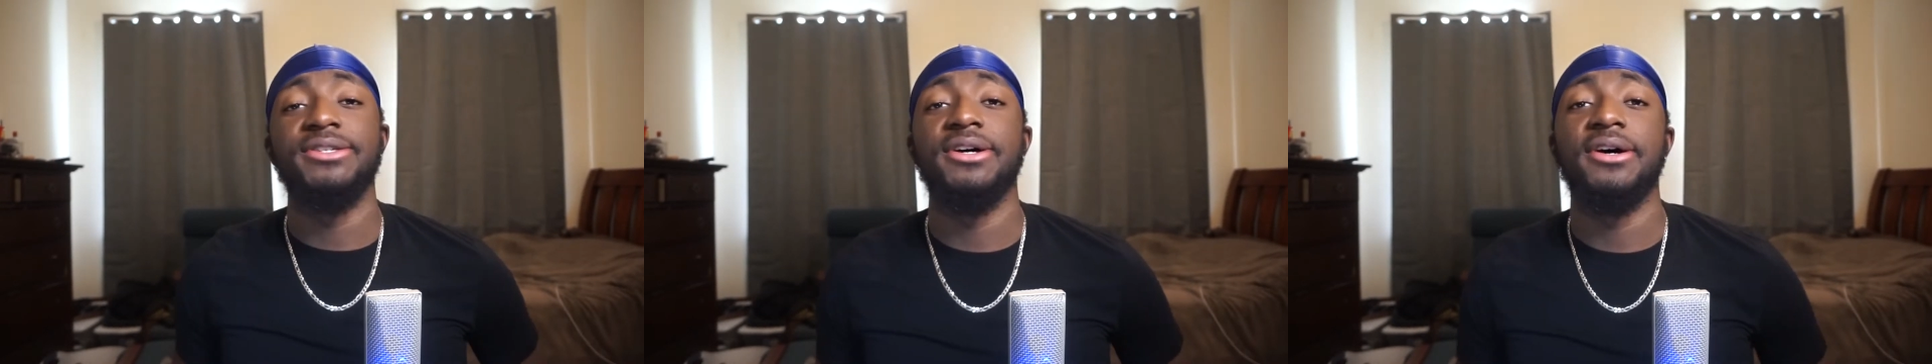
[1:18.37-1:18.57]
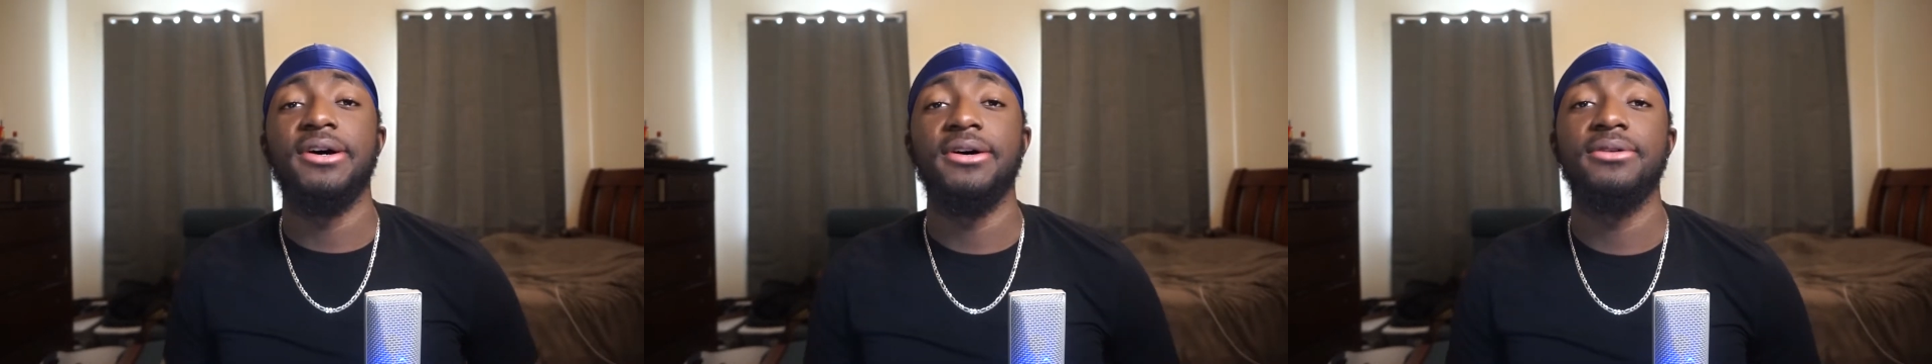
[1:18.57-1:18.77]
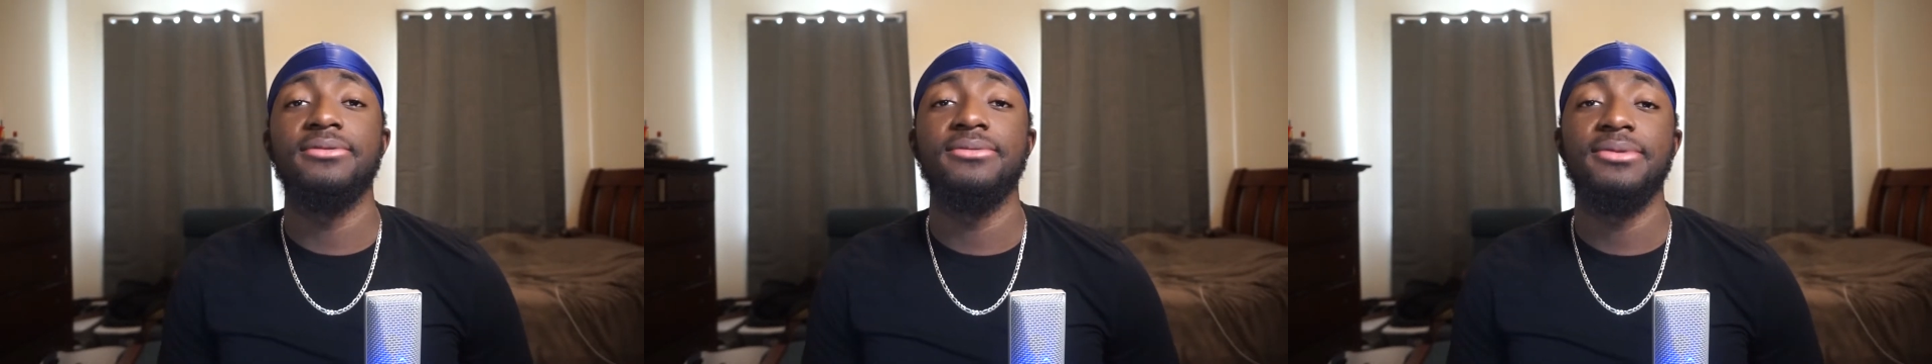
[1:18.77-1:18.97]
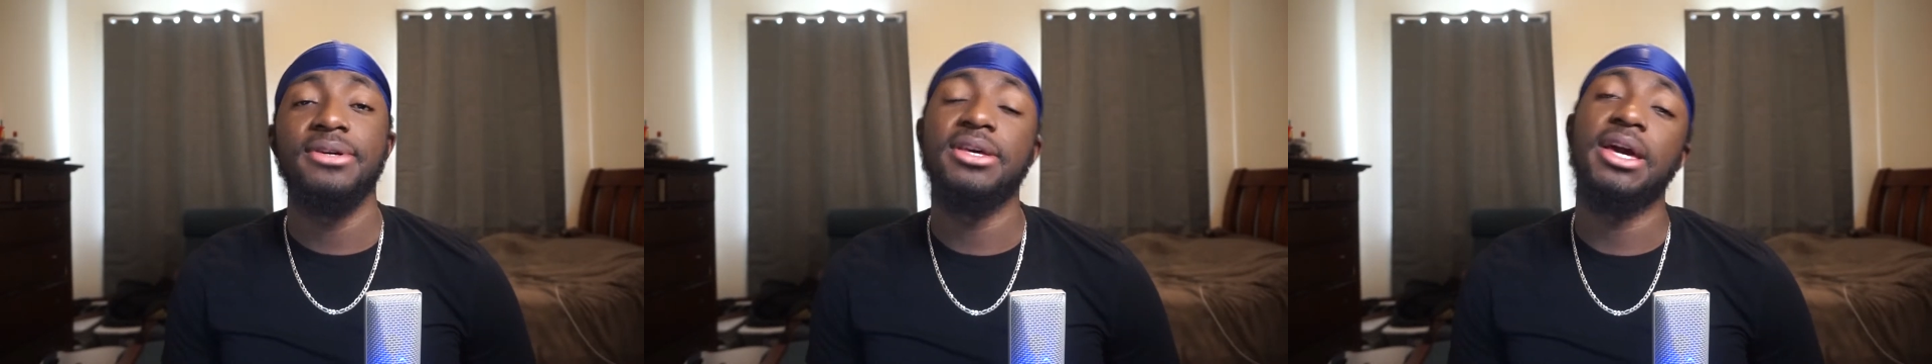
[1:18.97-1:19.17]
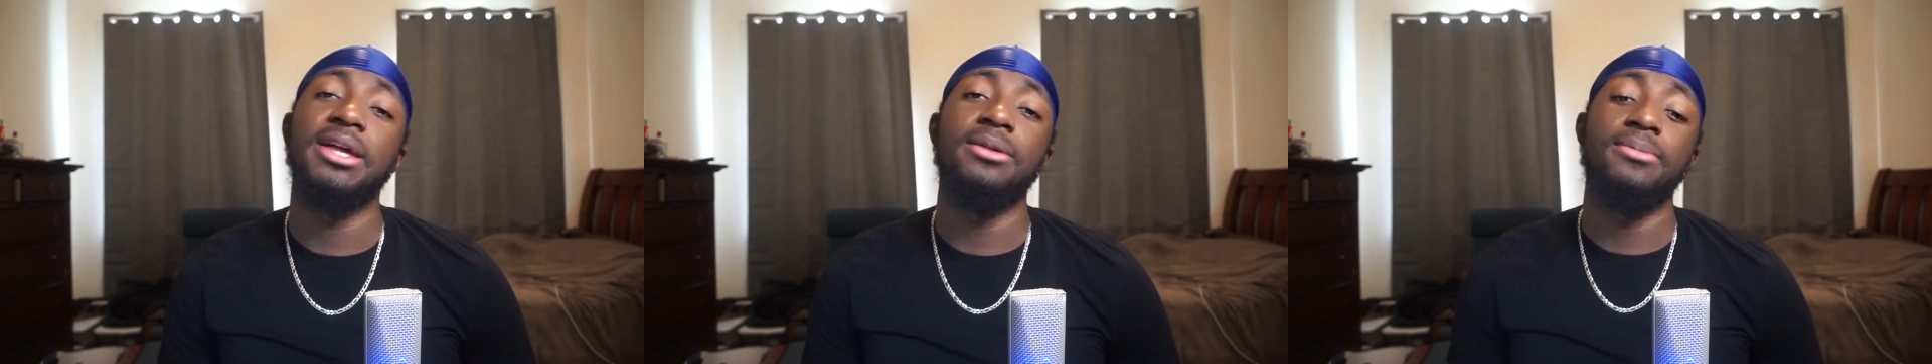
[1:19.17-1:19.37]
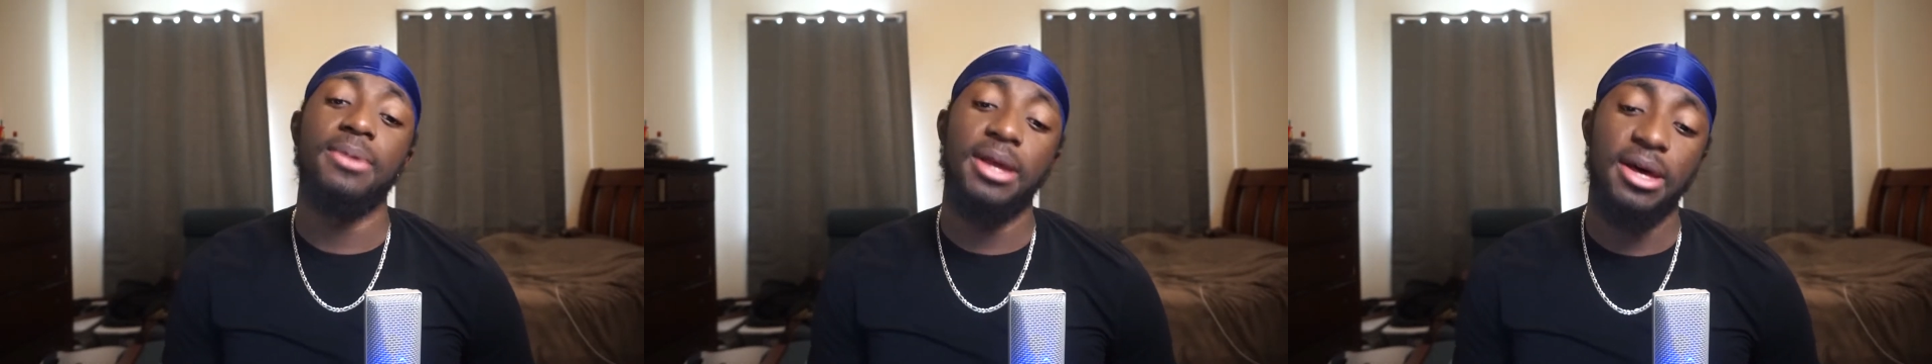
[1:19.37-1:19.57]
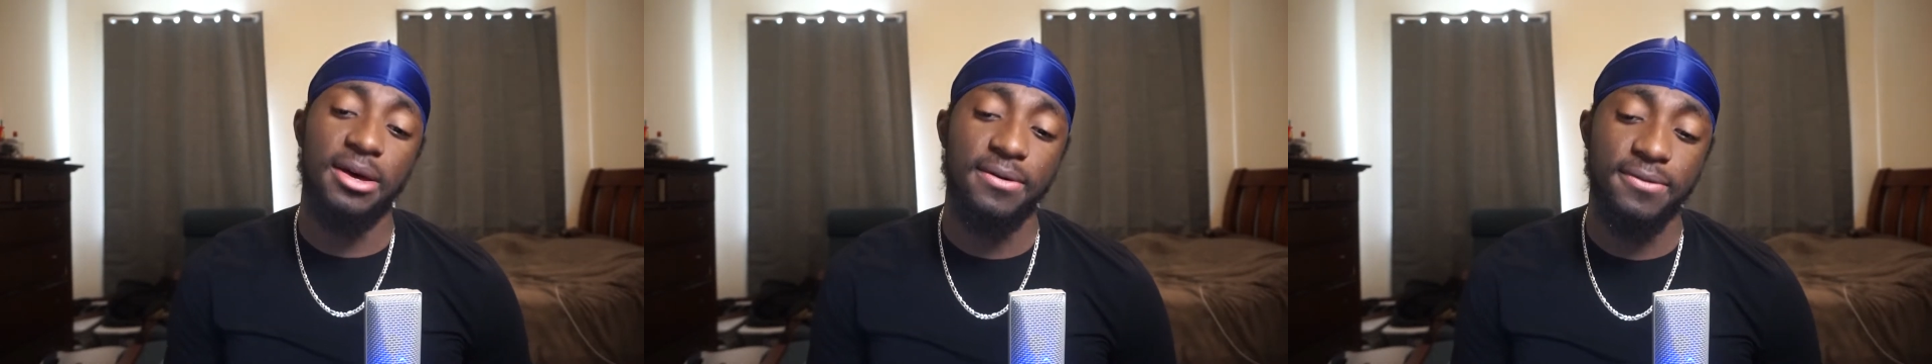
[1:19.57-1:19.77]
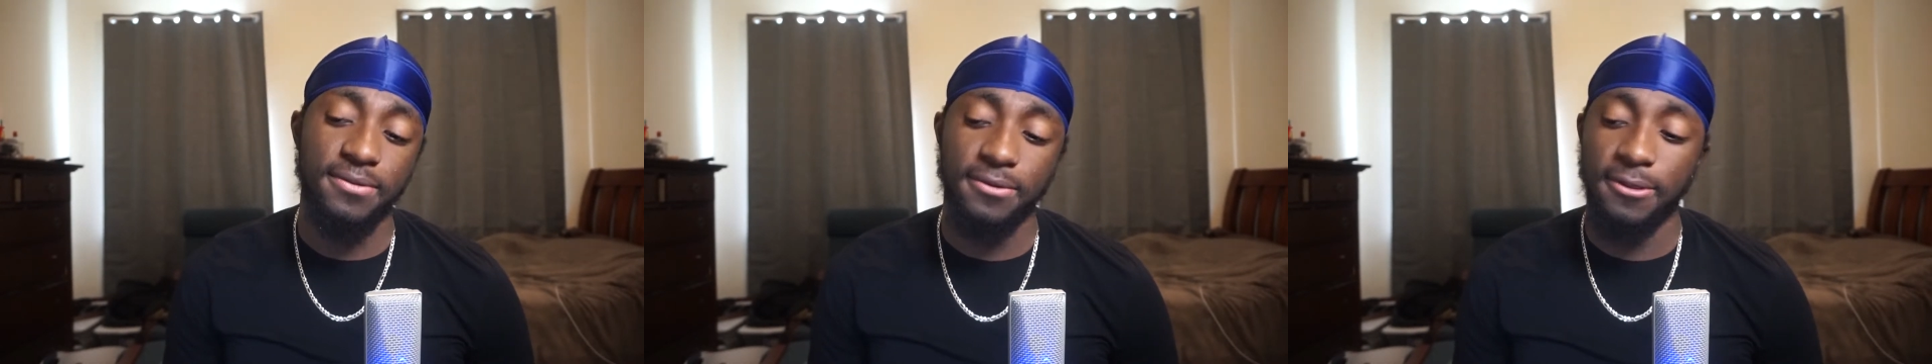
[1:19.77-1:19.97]
y'all. Caleb
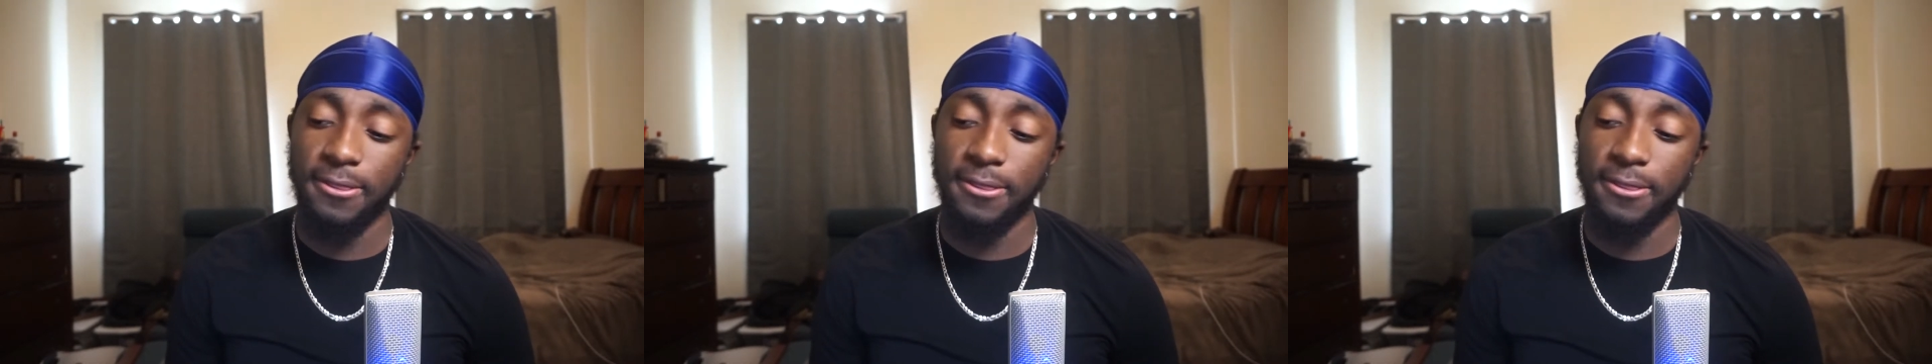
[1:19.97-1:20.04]
Love,